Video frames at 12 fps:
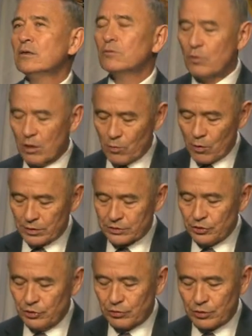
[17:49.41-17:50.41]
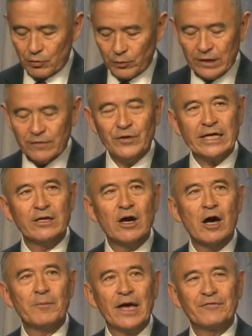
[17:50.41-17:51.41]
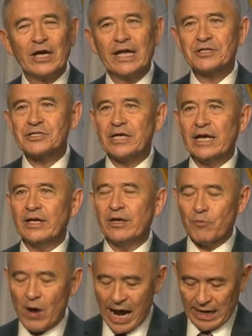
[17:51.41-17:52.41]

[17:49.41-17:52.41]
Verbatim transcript: World War II, Korea, Vietnam, Afghanistan, and Iraq